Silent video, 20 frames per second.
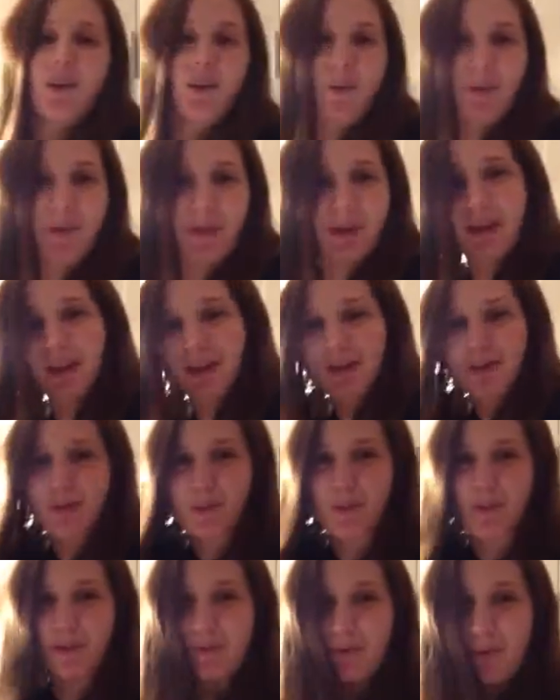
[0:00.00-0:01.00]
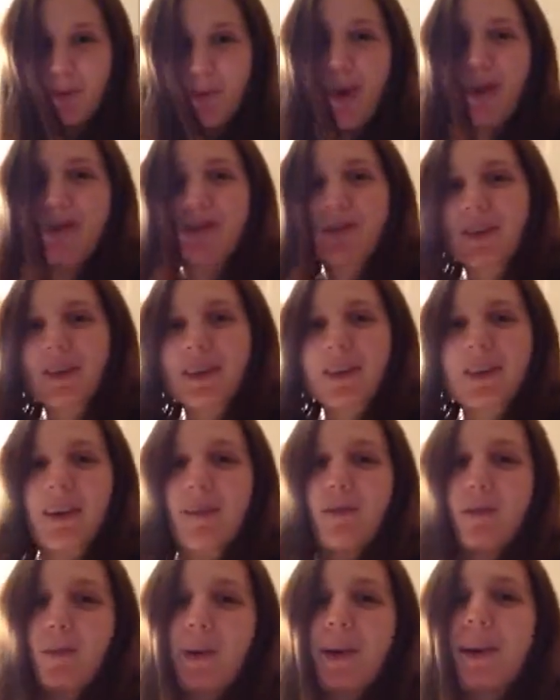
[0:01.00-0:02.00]
Well, thank you so much for watching, and
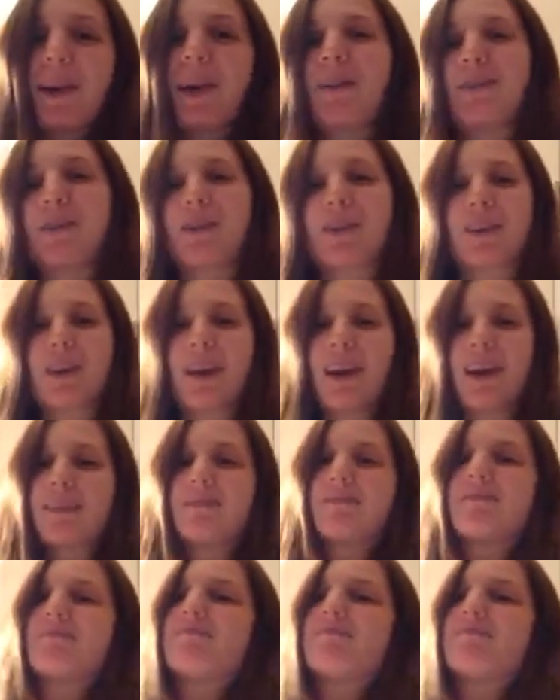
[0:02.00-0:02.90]
everybody have a good night.